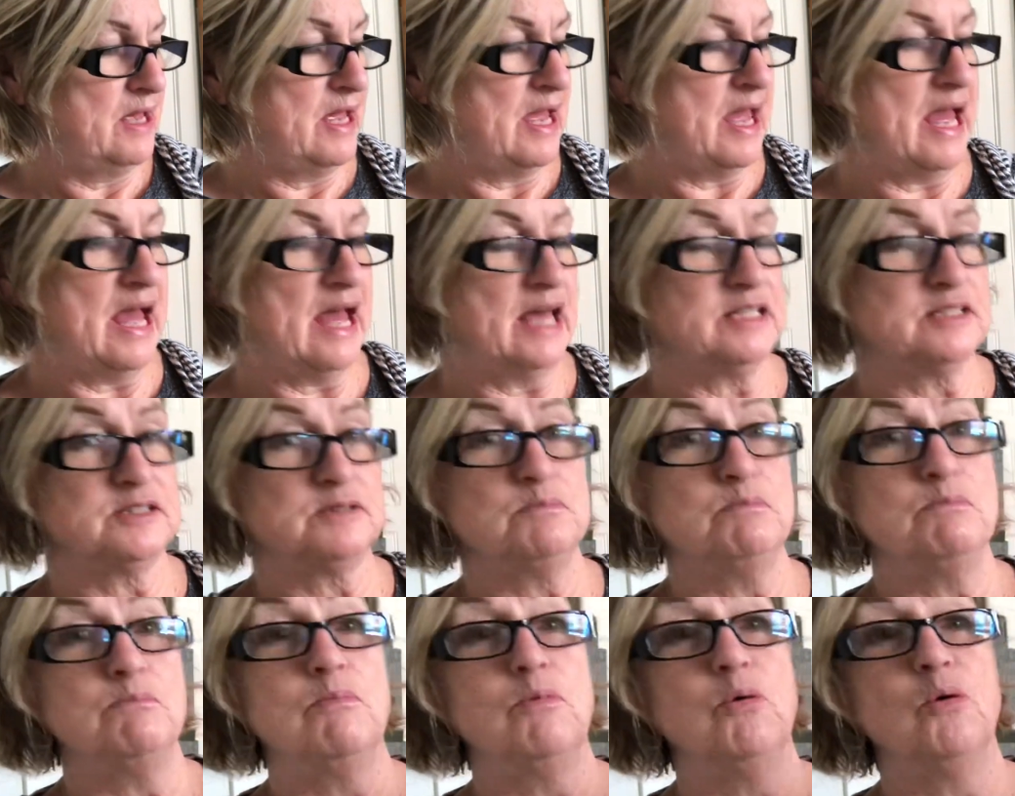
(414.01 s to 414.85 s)
As
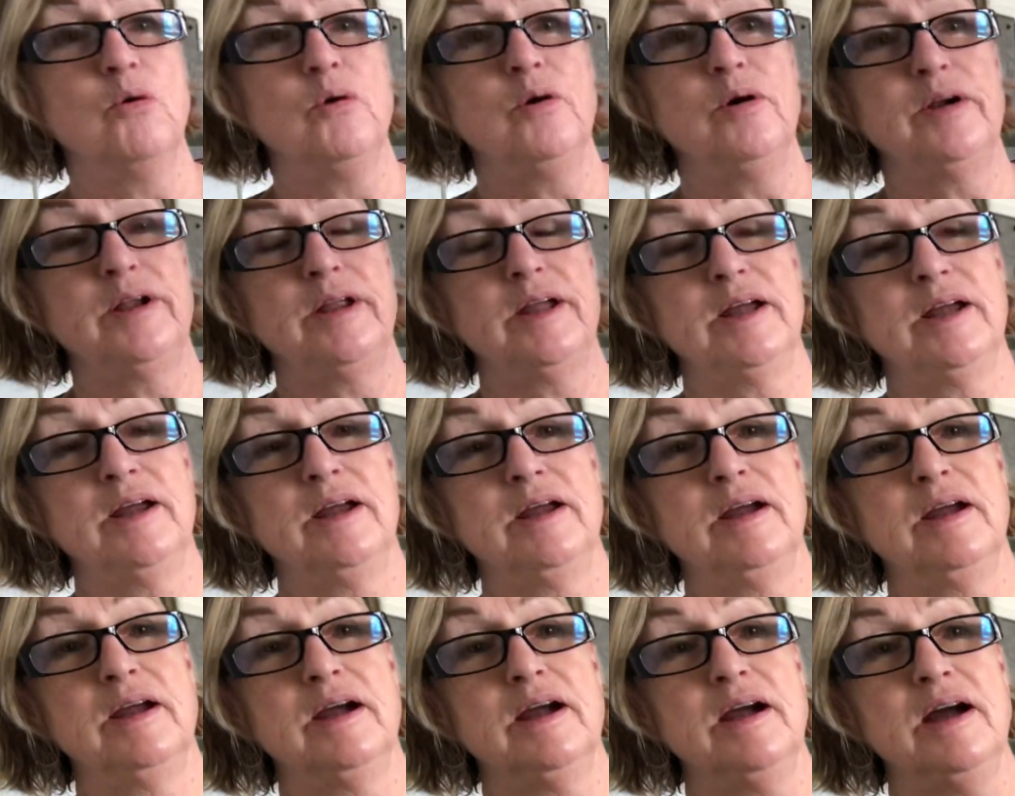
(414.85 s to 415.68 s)
morning
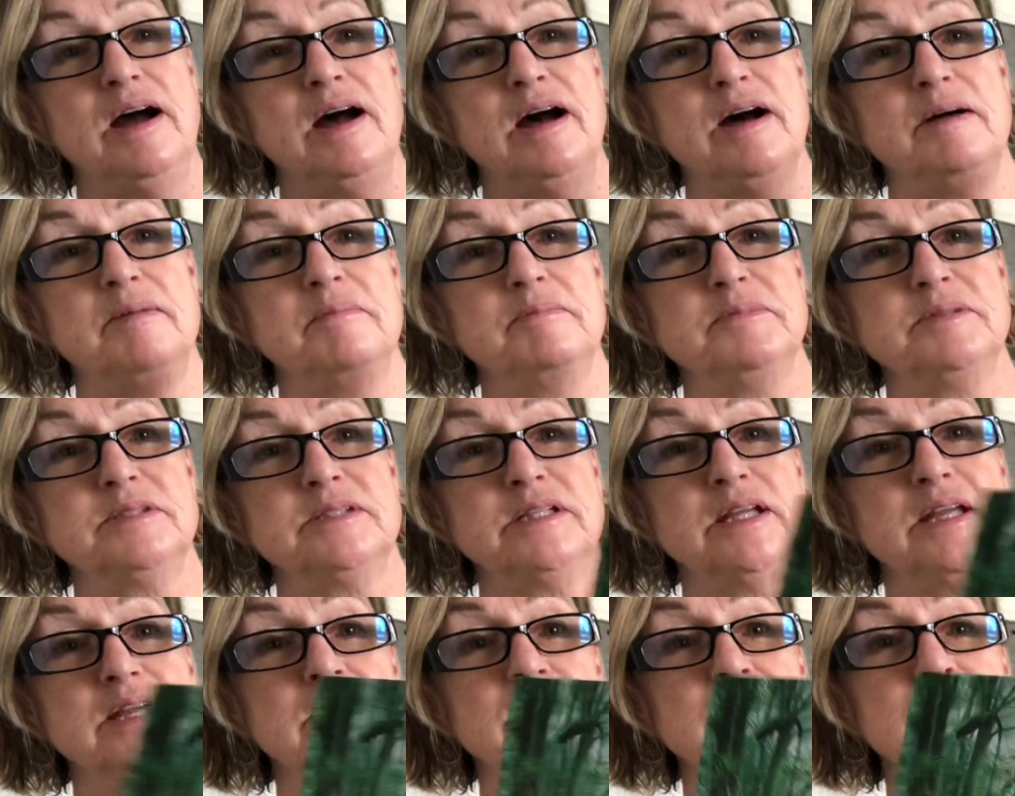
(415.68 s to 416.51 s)
comes
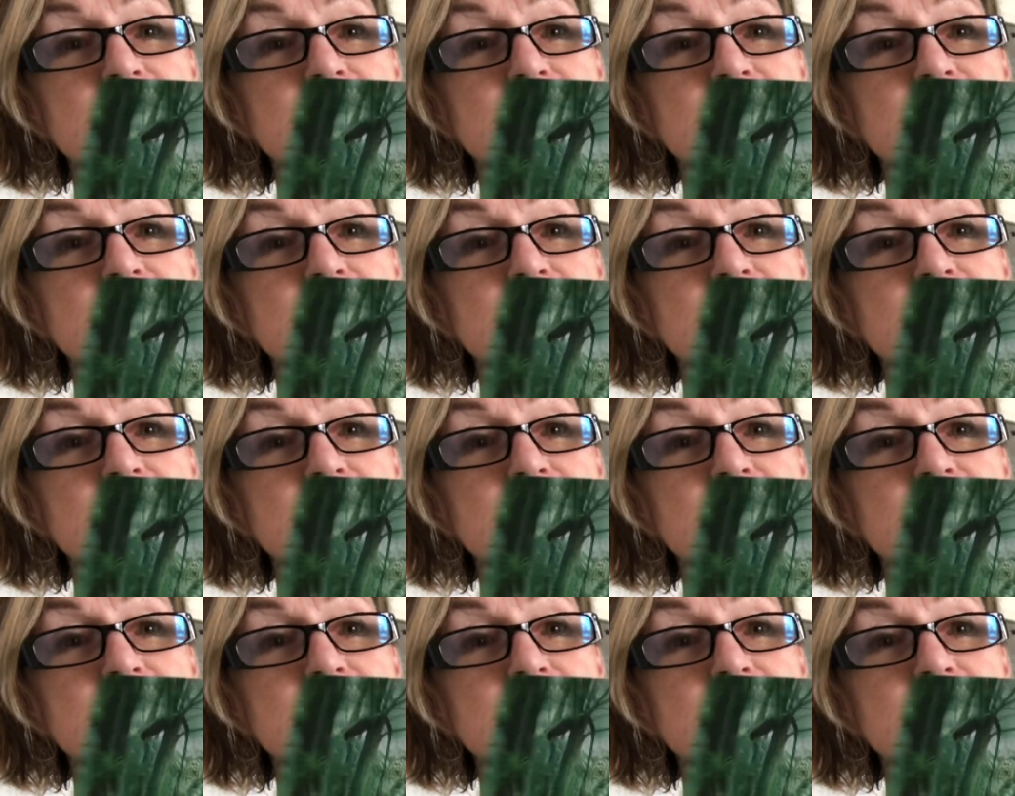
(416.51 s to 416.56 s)
in the